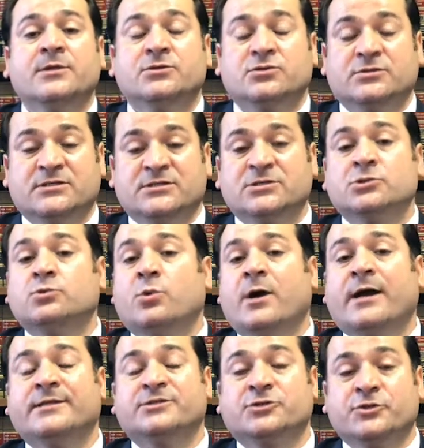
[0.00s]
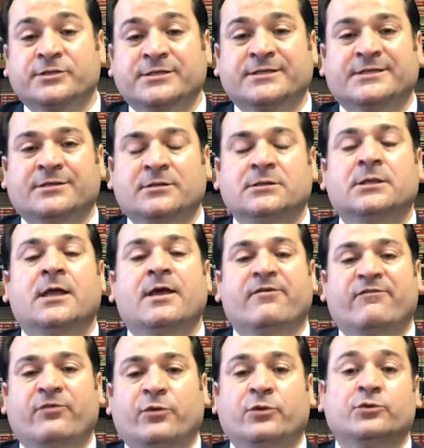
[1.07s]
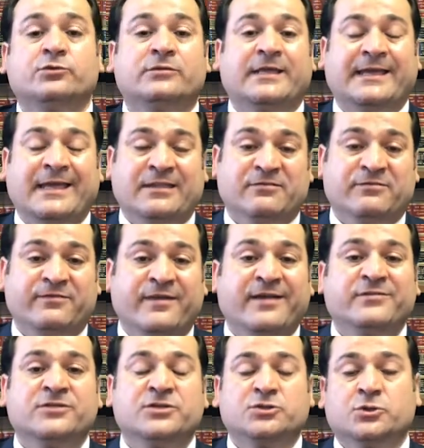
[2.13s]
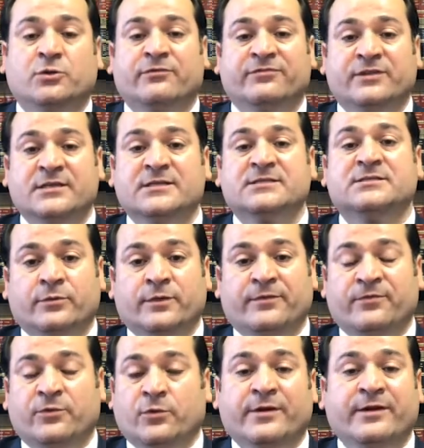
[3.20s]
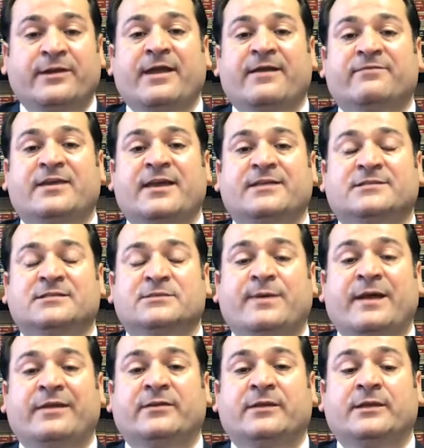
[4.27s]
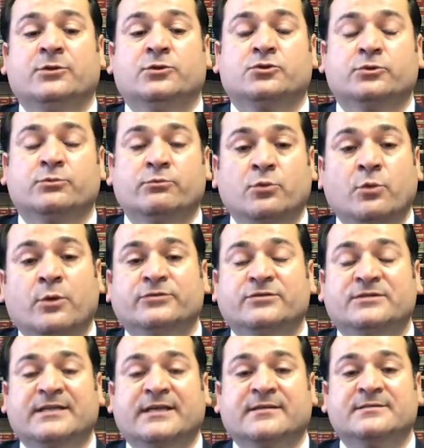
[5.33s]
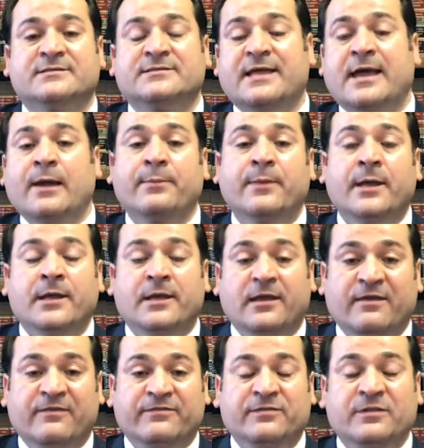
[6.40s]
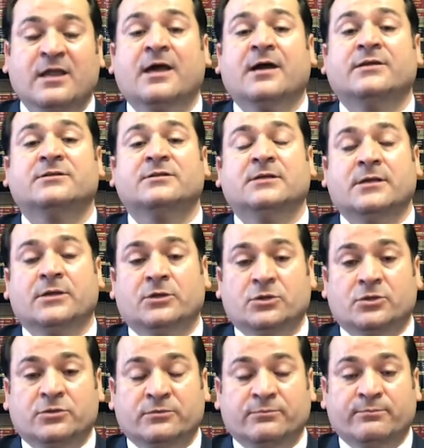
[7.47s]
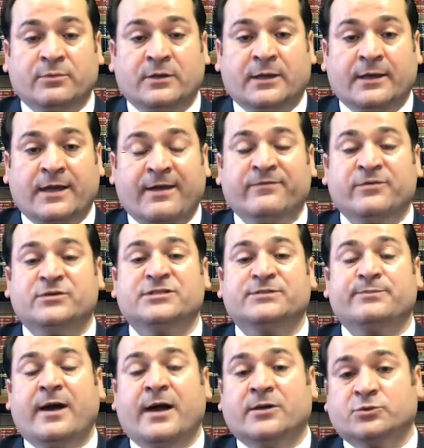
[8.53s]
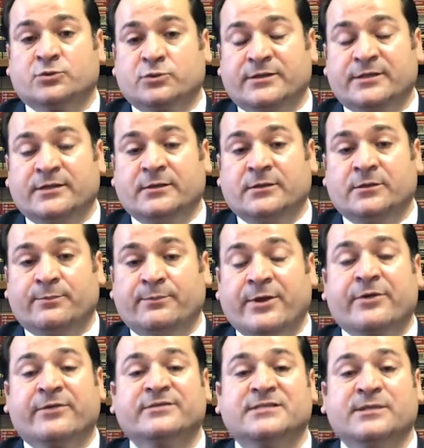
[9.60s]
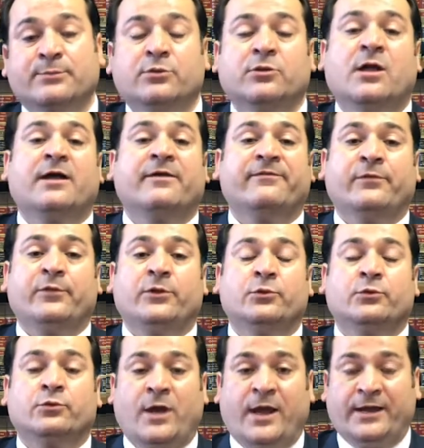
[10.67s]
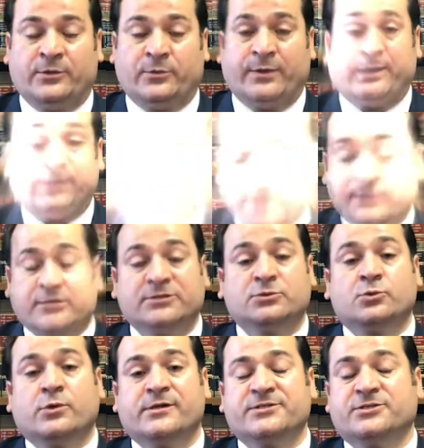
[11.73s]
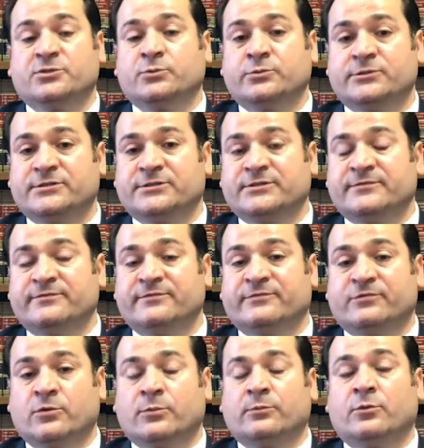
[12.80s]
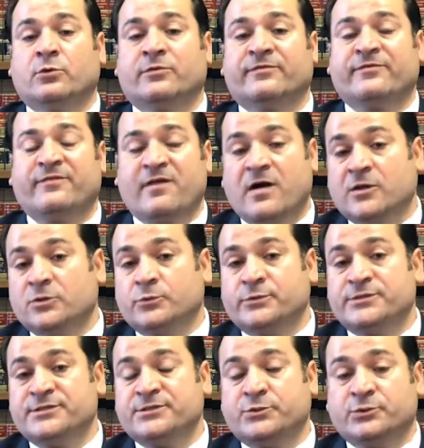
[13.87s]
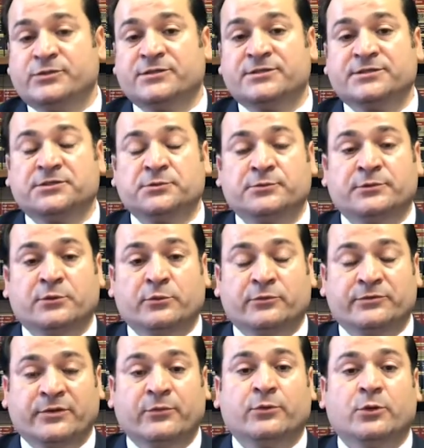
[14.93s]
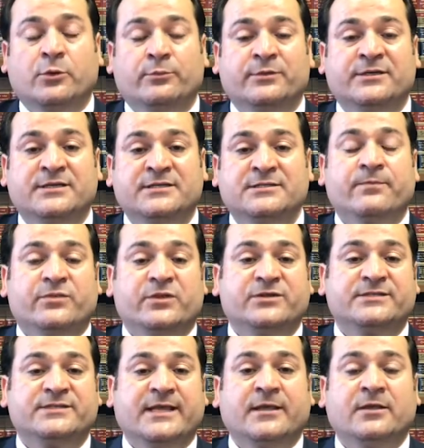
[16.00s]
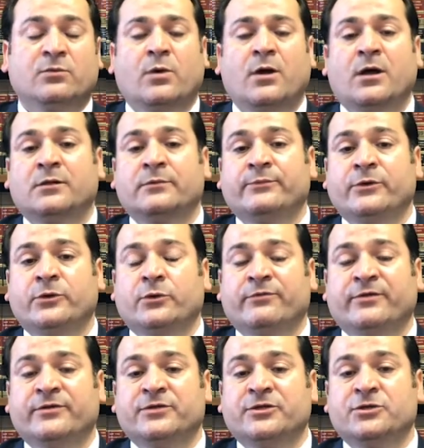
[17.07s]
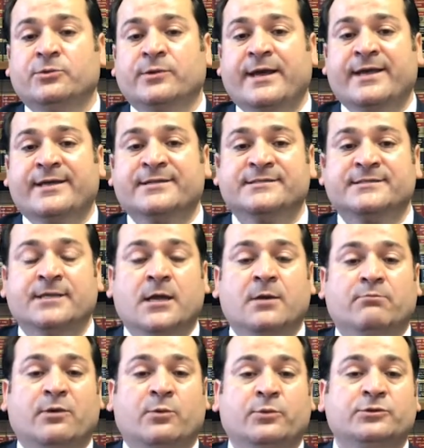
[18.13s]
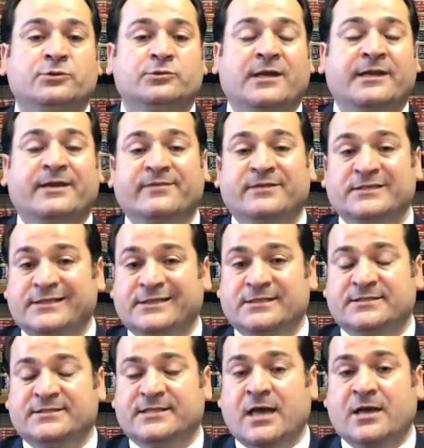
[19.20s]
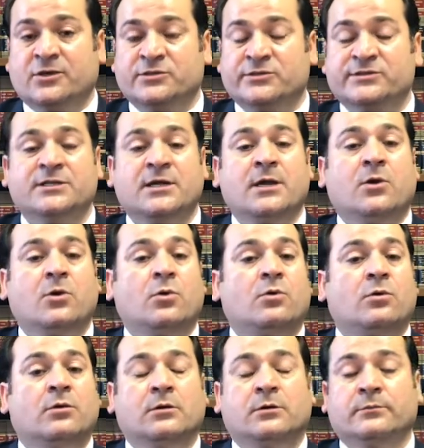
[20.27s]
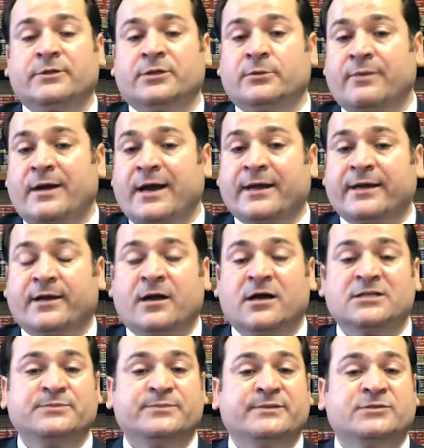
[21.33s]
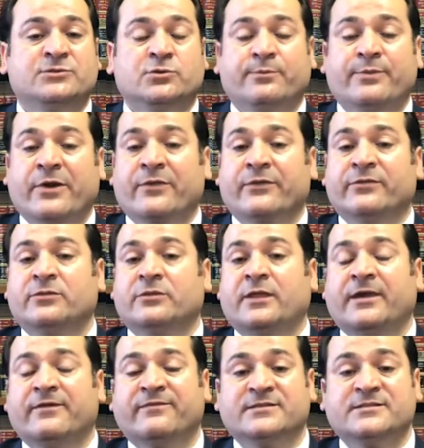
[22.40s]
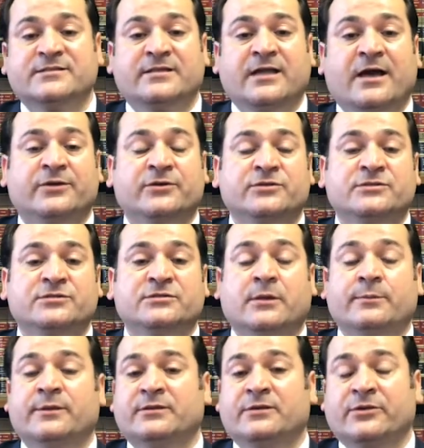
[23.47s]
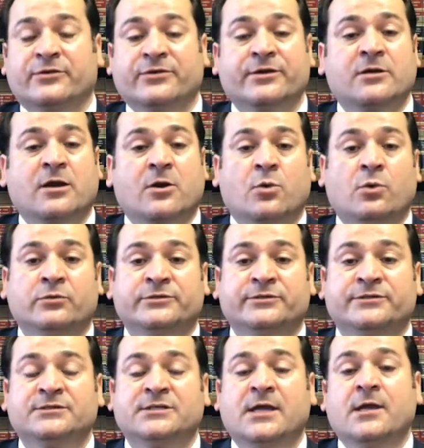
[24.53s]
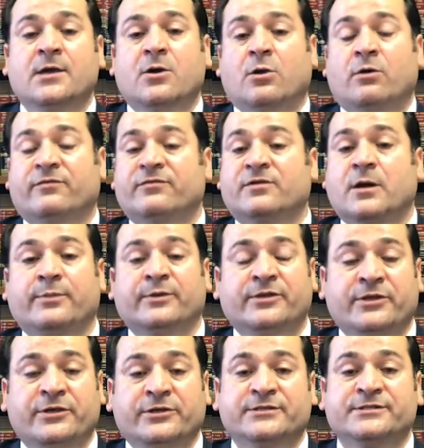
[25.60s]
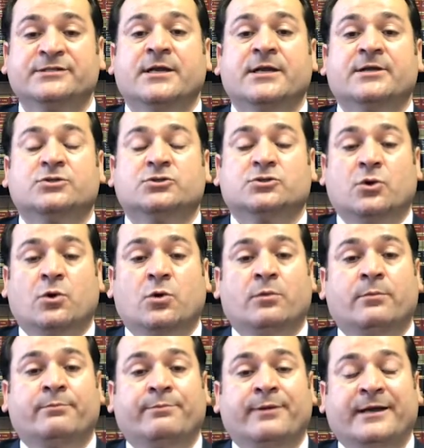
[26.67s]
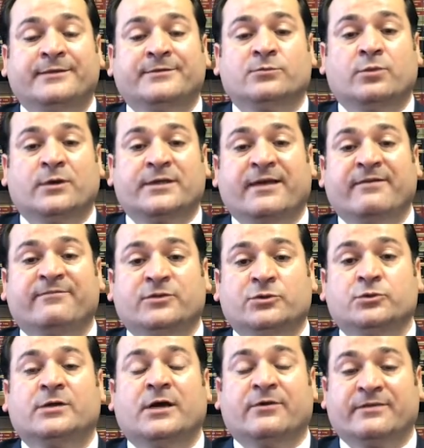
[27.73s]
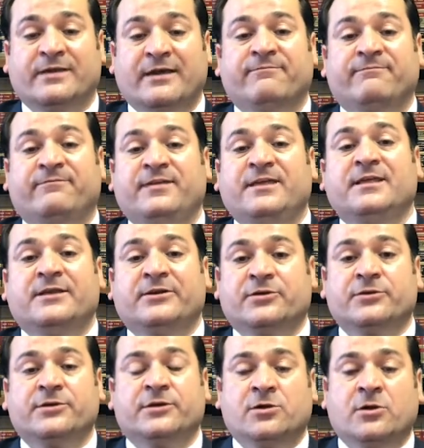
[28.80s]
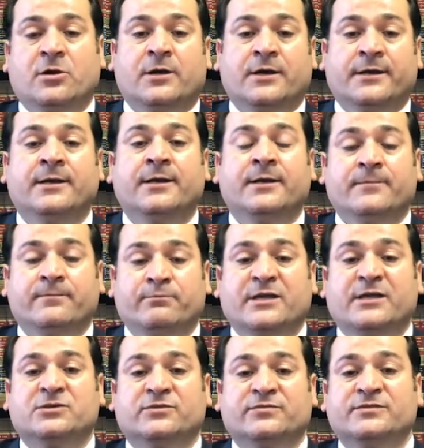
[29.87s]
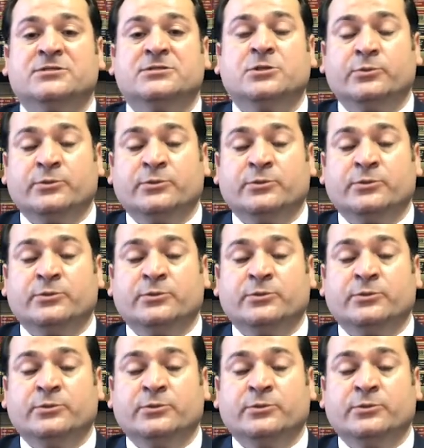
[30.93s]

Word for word: So this is why it's critical for you to take advantage of this. If you already have cases pending, you should move on to second step. If not, you can uh, have your spouse or you know parents apply for you right away. Another question we receive from our followers due to this new development is they're saying, well, you know, we're in the U.S., but we do not have a legal status, or you know, my husband or parent they have a status. I mean, they're green card holders of couple years. So, but what can we do now? Can we get a green card because of this new